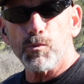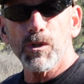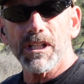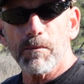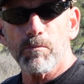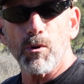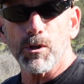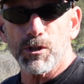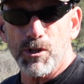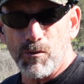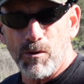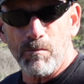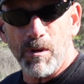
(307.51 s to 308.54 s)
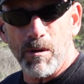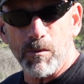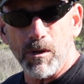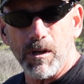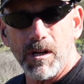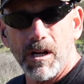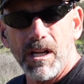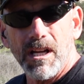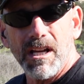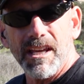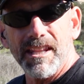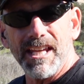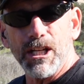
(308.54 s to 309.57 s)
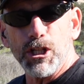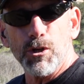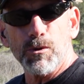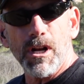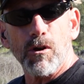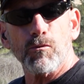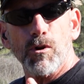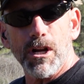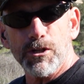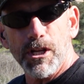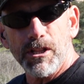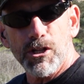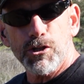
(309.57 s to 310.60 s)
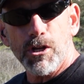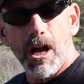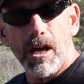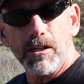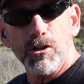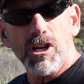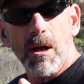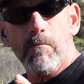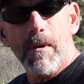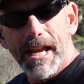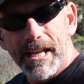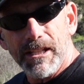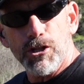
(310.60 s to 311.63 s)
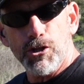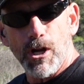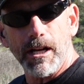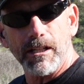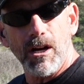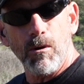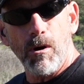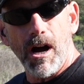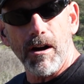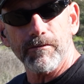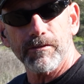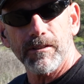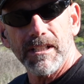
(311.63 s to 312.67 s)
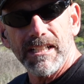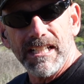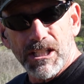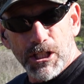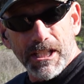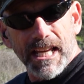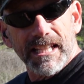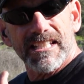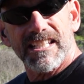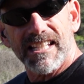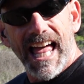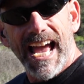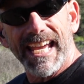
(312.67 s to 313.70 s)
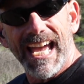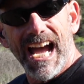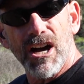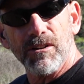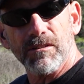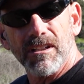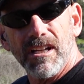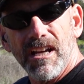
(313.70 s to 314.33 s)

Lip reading: really important to remember that you're not rushing the shot, you're not making the shot go off. You take the slack out,